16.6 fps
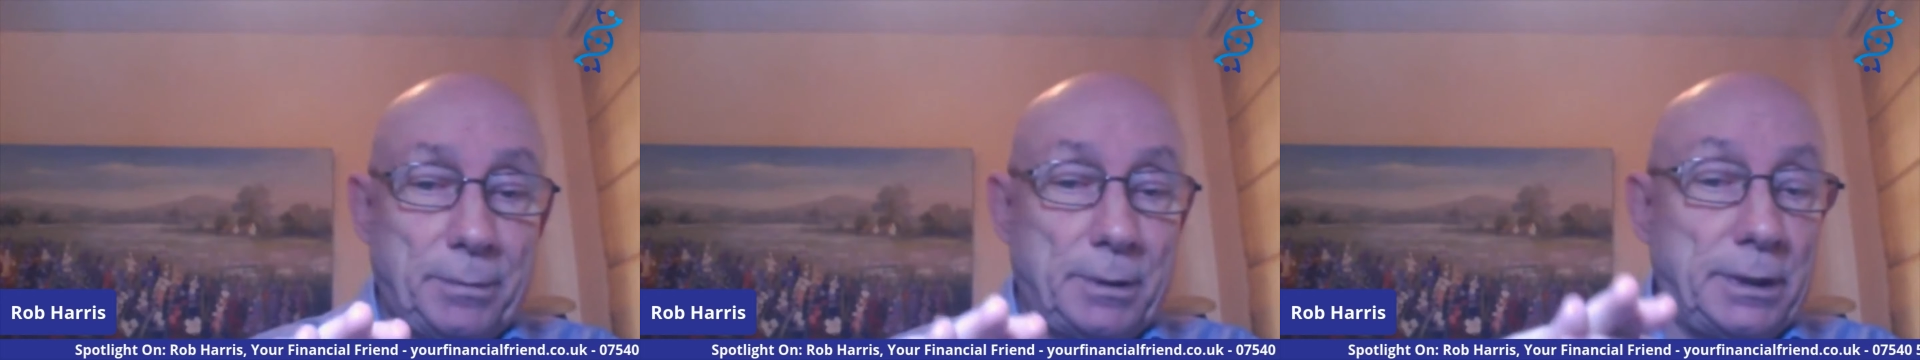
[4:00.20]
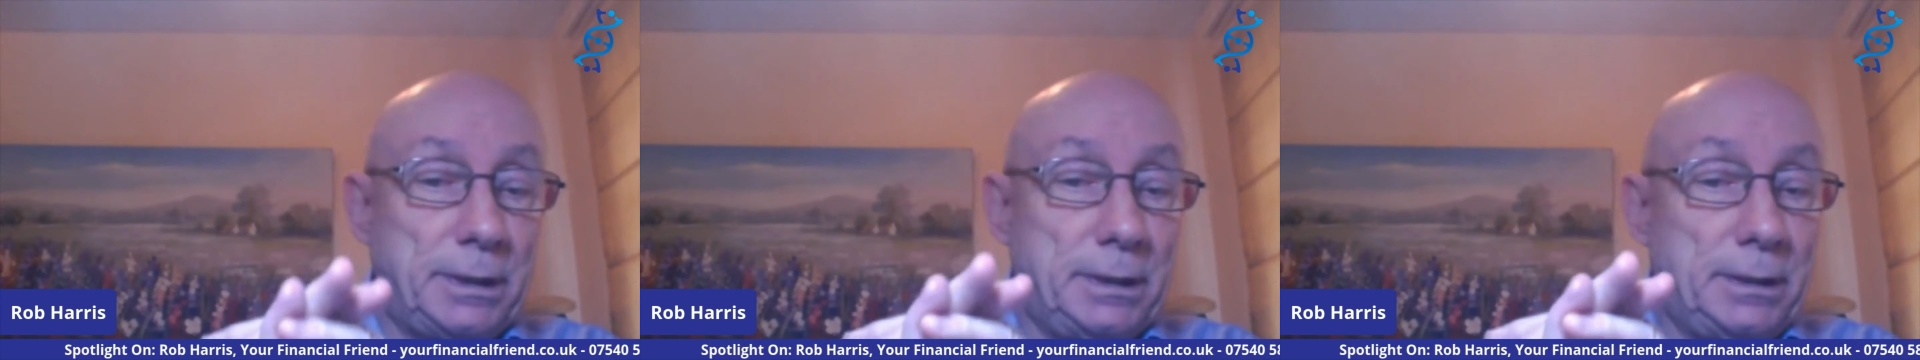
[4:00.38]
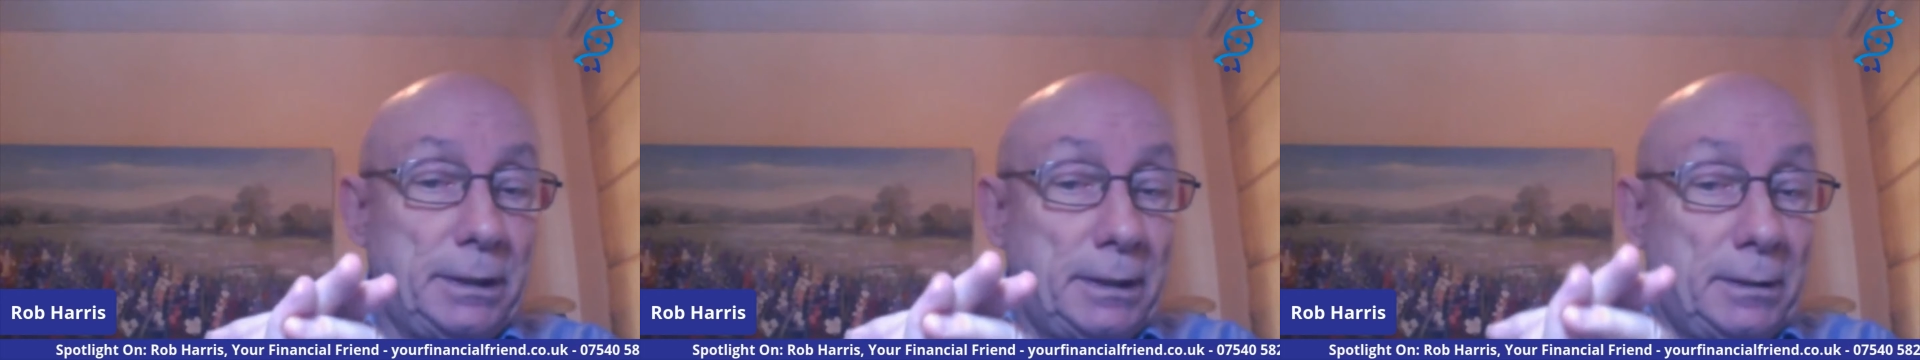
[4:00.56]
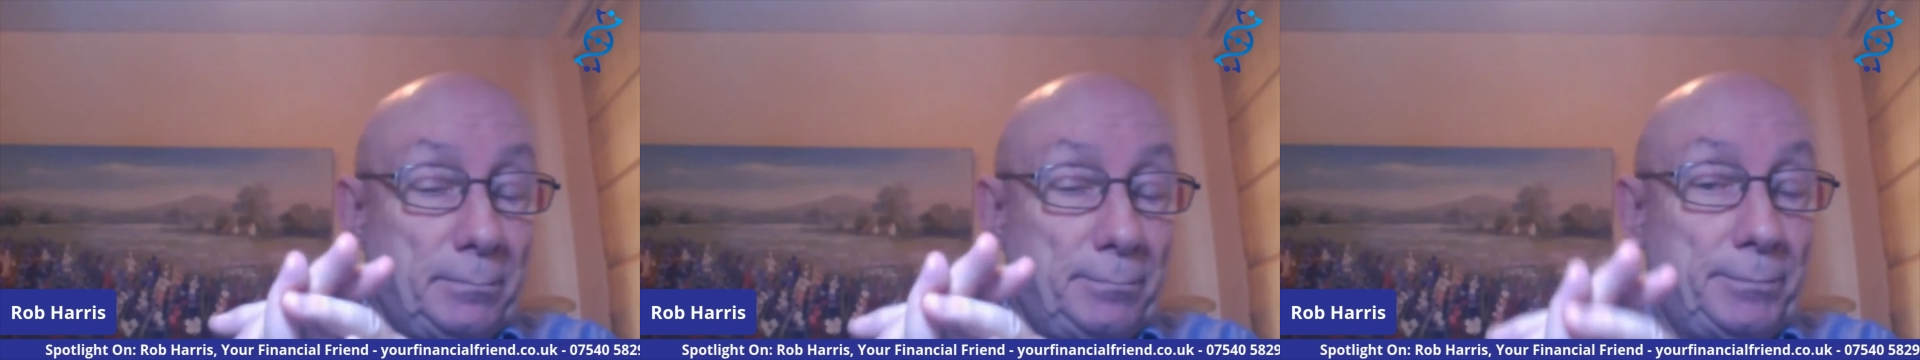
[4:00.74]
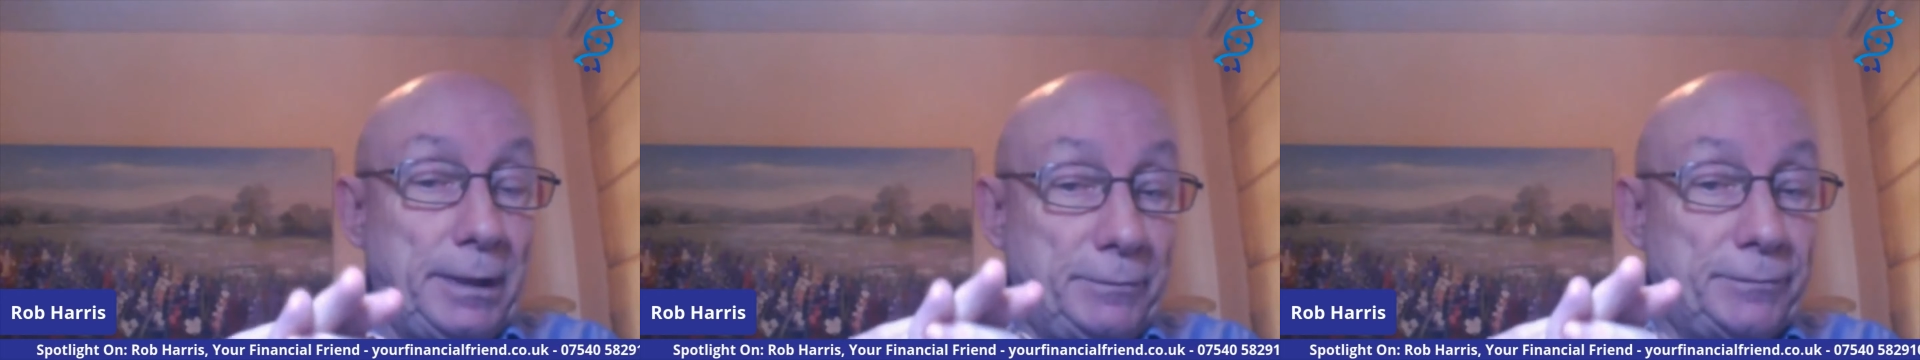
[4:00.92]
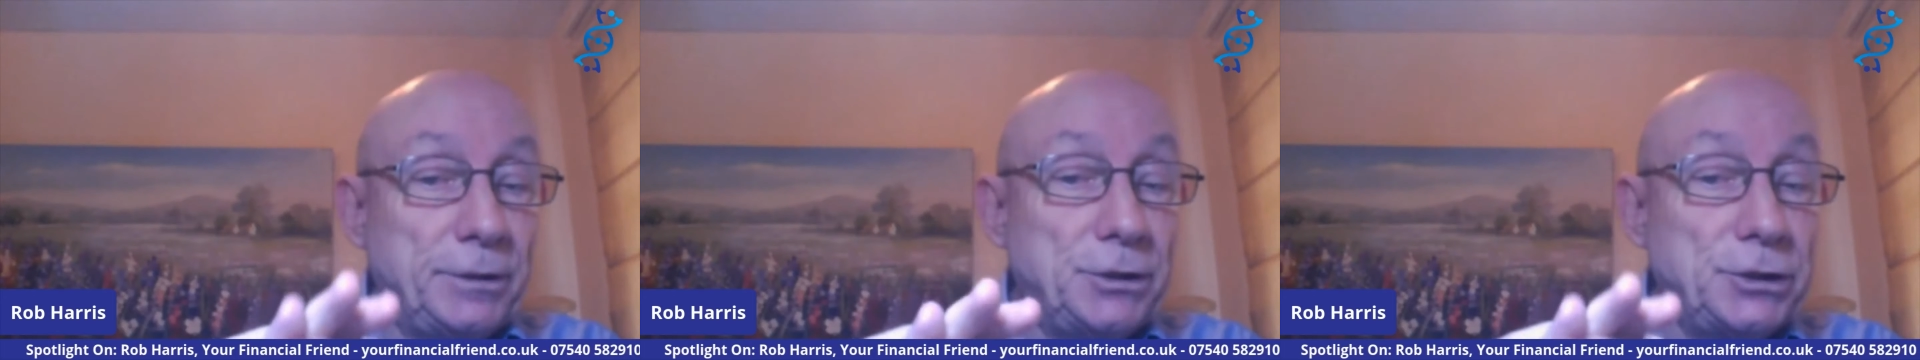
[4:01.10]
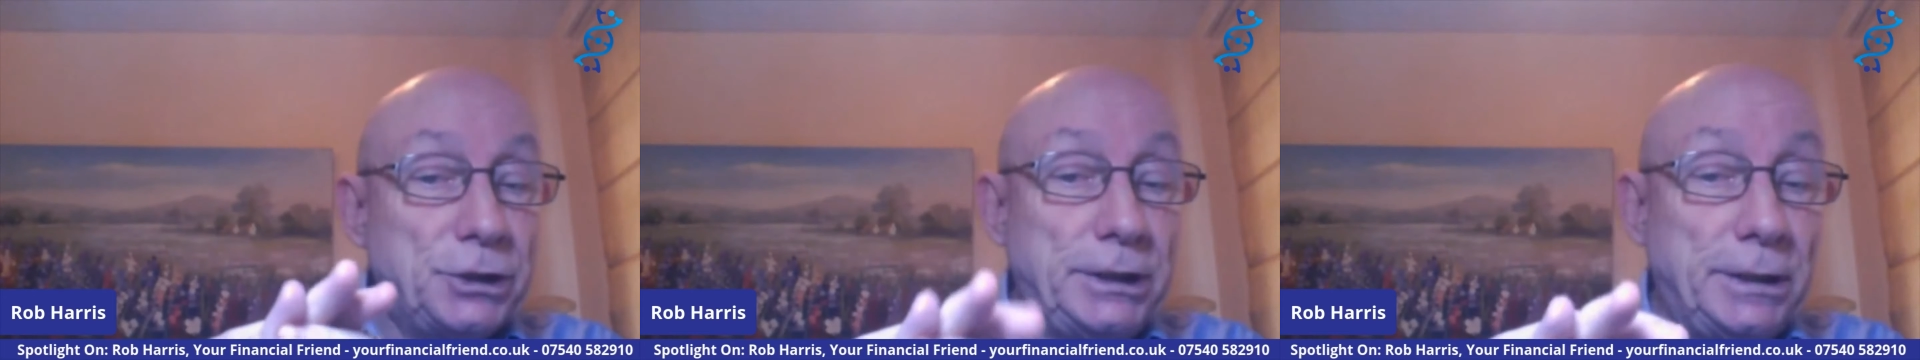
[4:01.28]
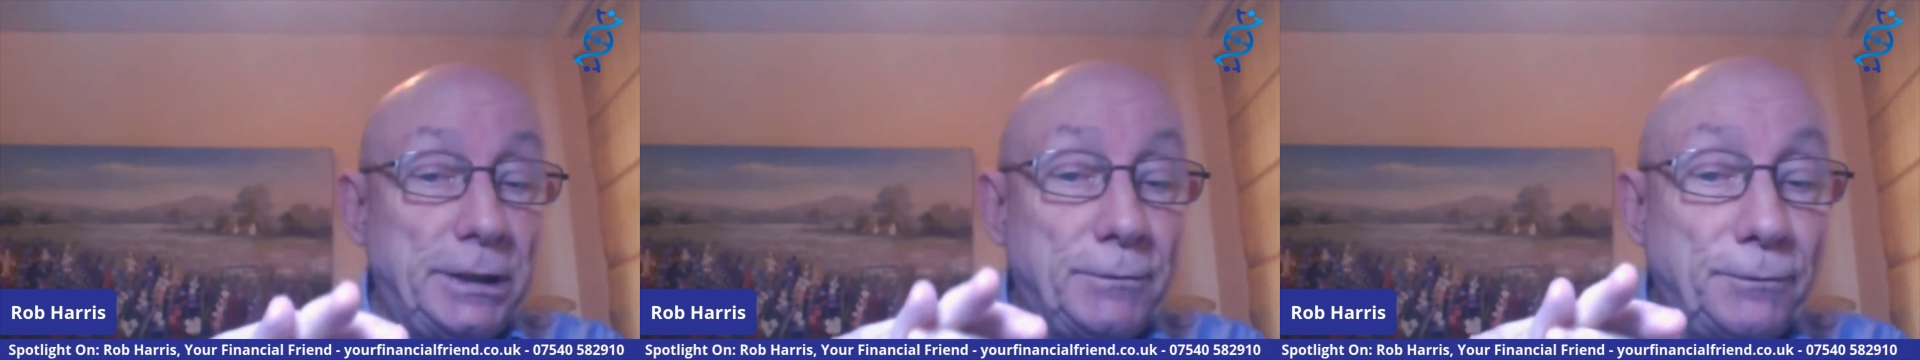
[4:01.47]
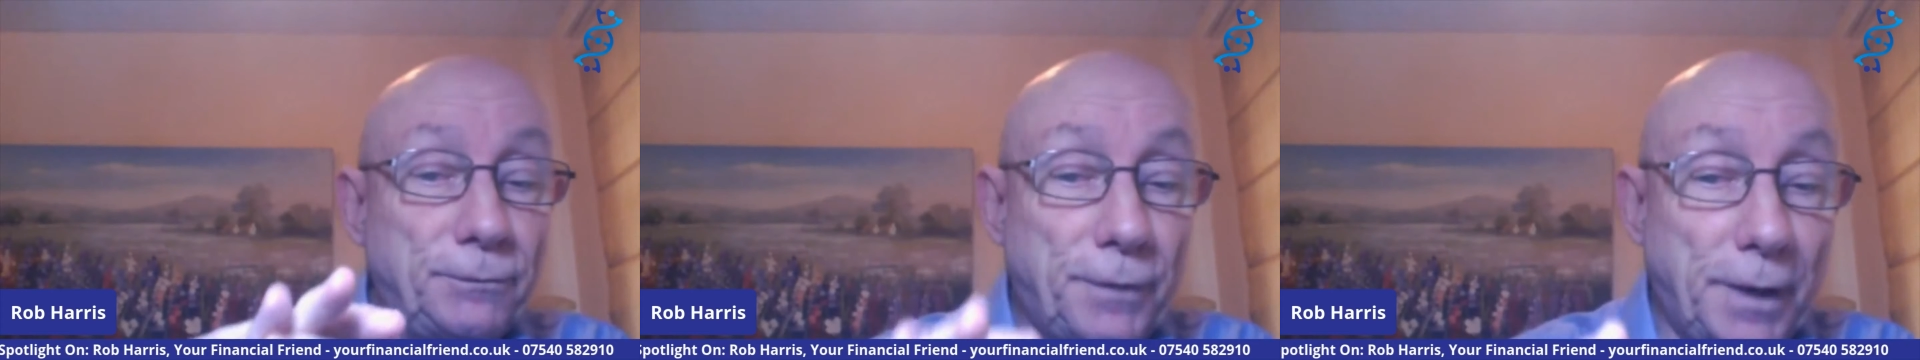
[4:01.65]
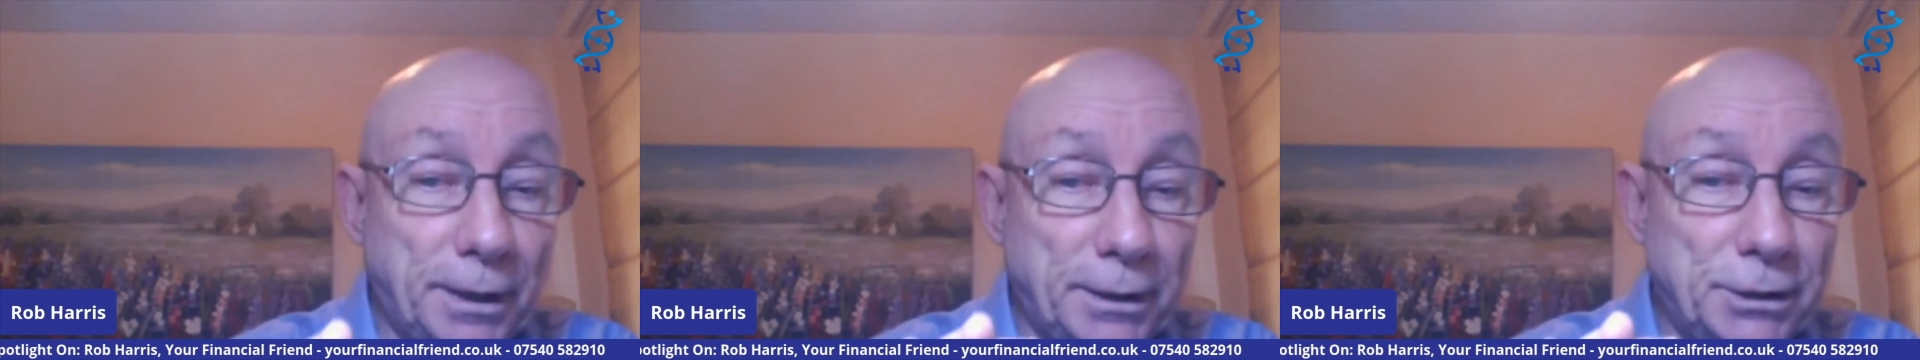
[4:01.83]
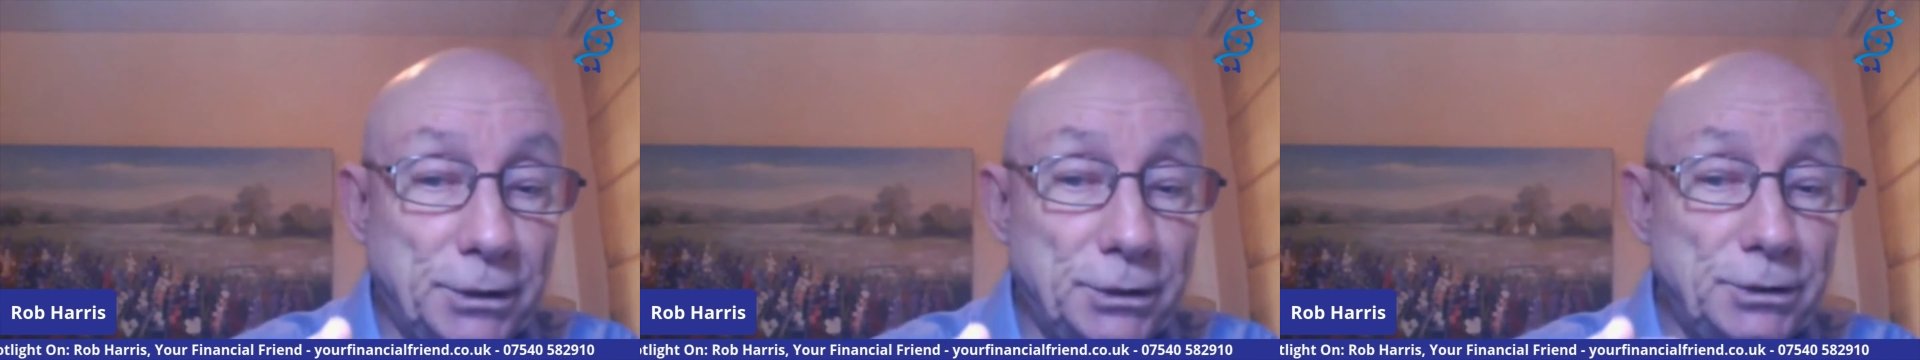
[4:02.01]
by investing in
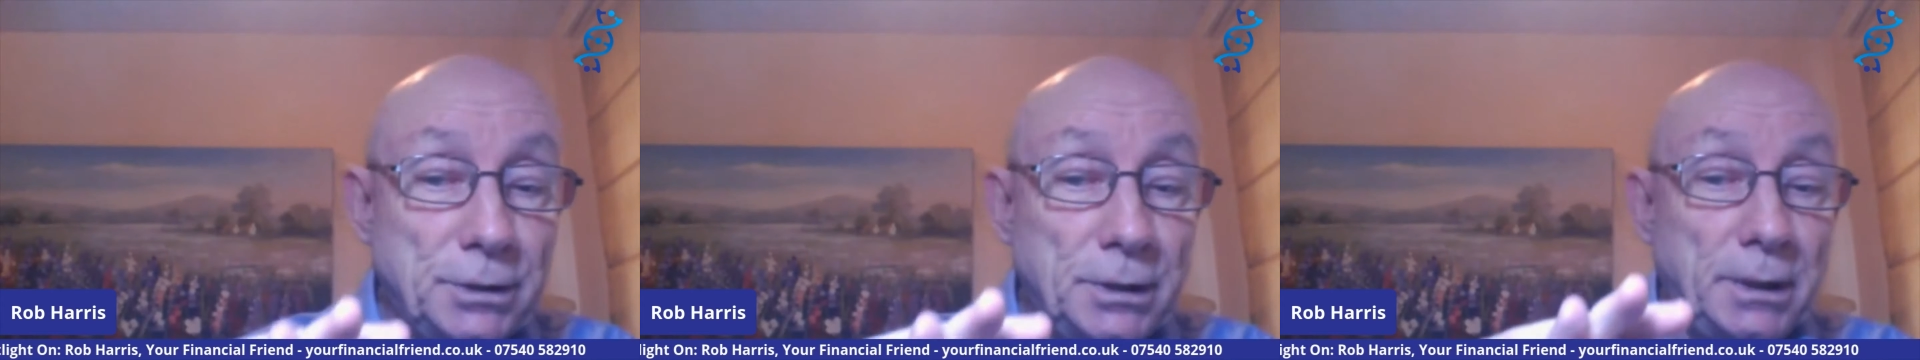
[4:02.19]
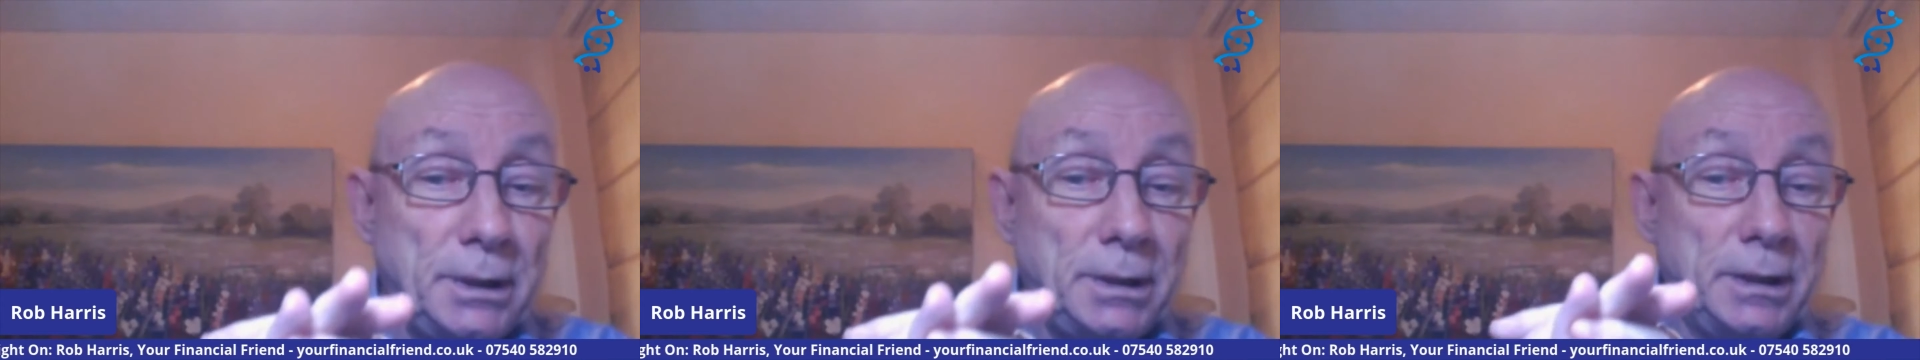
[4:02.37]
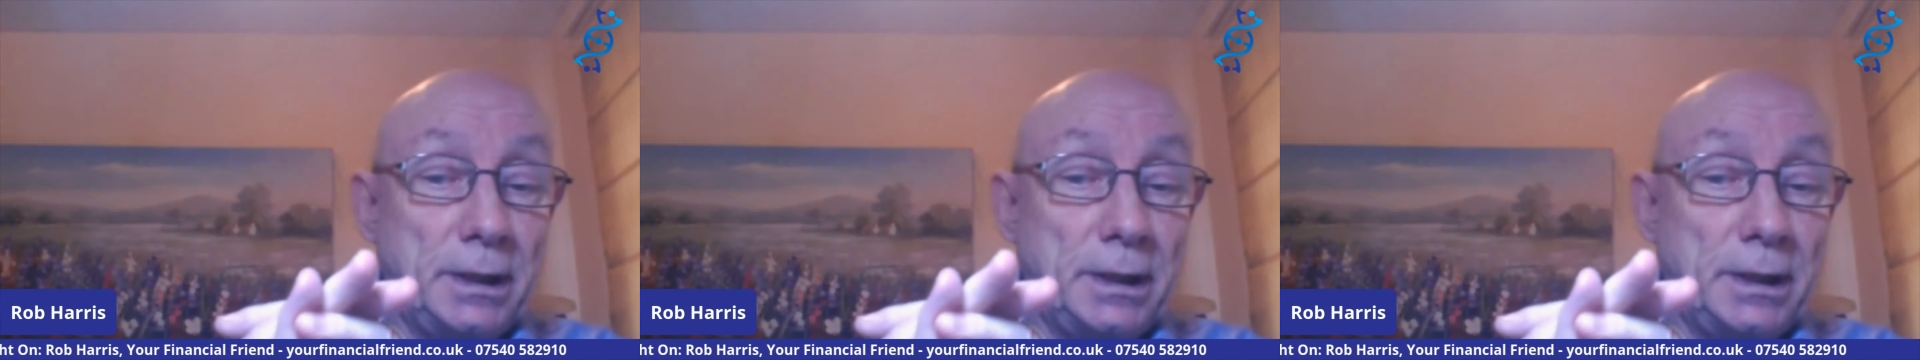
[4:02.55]
funds,